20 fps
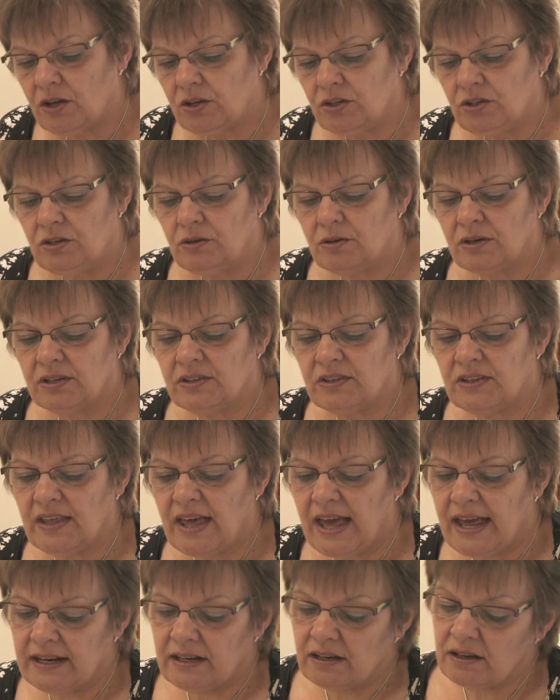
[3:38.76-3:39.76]
You could
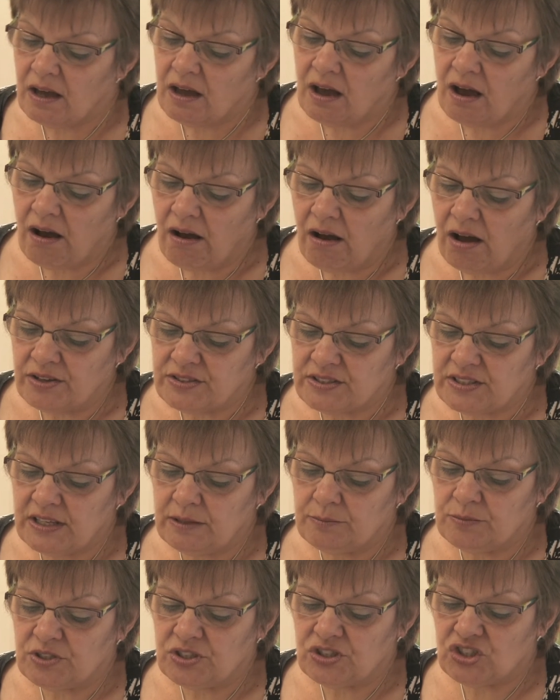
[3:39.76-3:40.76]
then ask
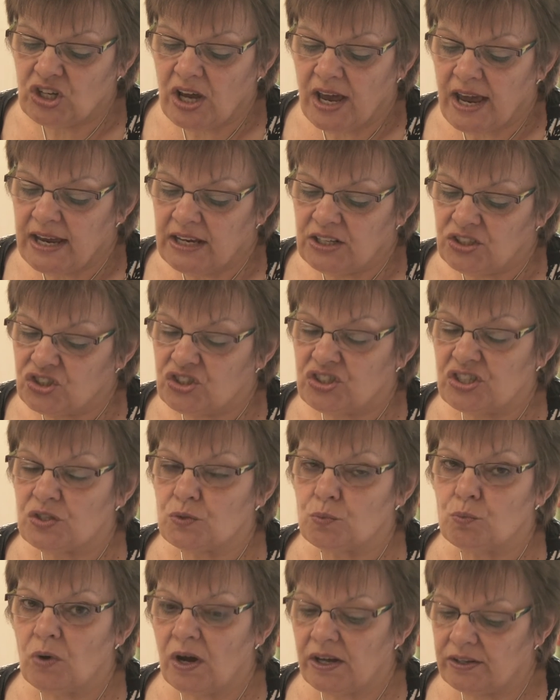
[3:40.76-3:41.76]
him to change
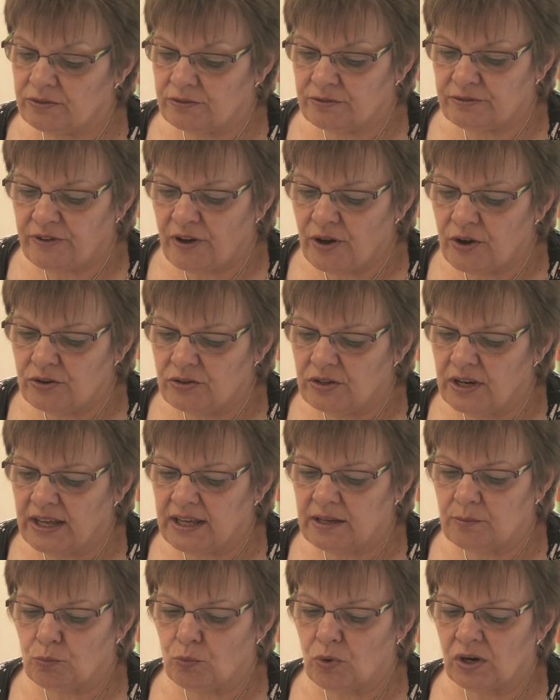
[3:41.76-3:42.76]
just one
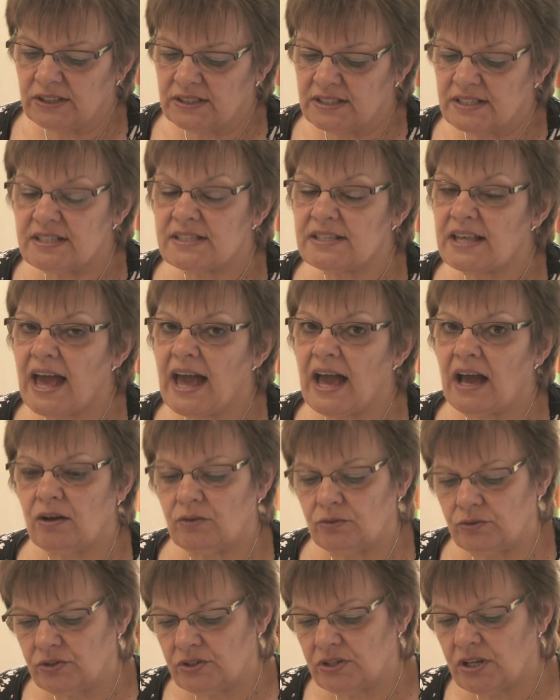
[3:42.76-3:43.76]
phoneme, one
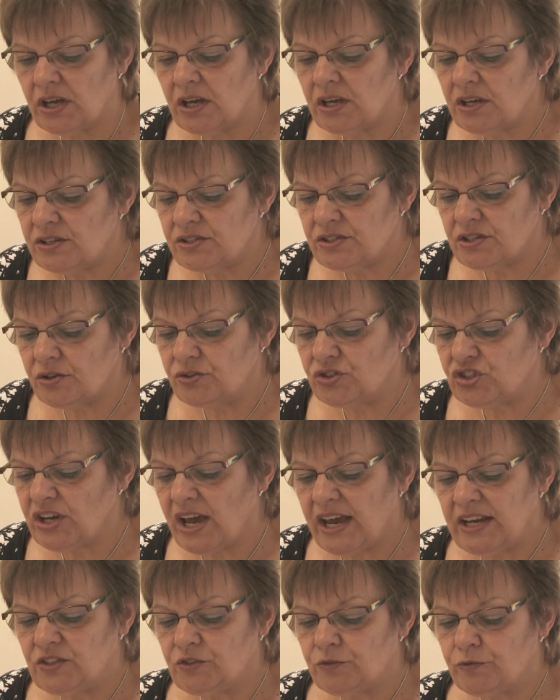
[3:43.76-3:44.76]
sound, so
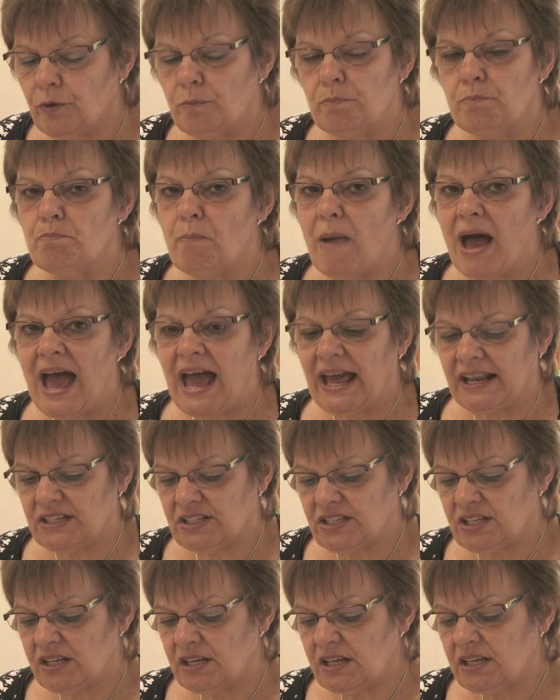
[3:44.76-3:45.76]
change from
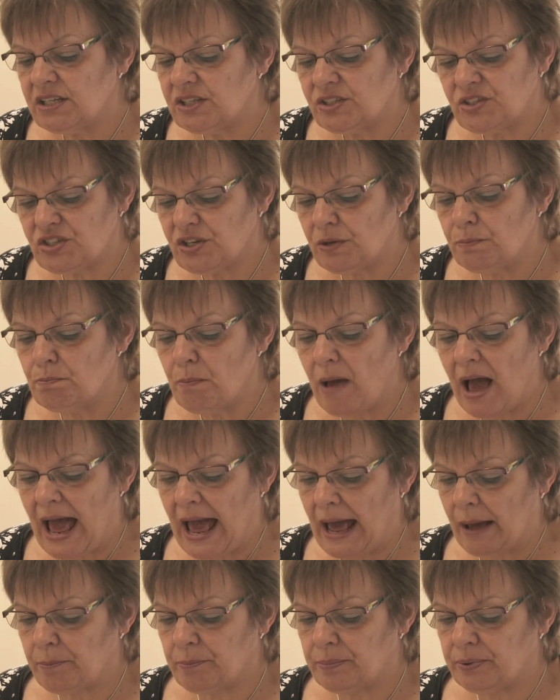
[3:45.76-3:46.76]
mat to
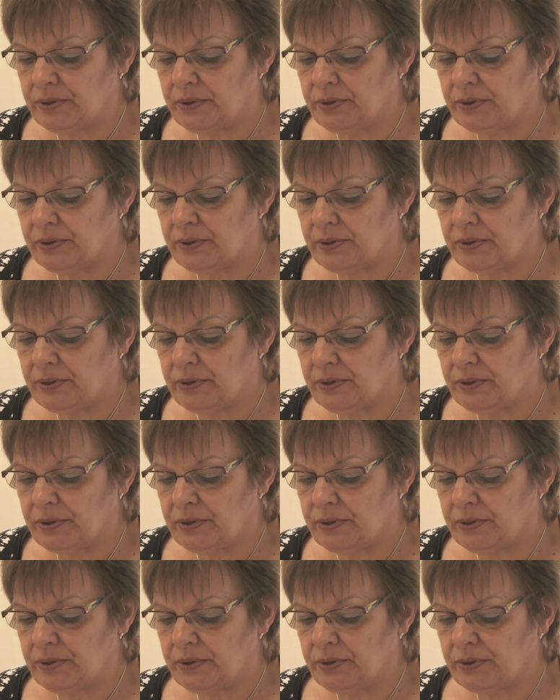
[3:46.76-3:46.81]
map.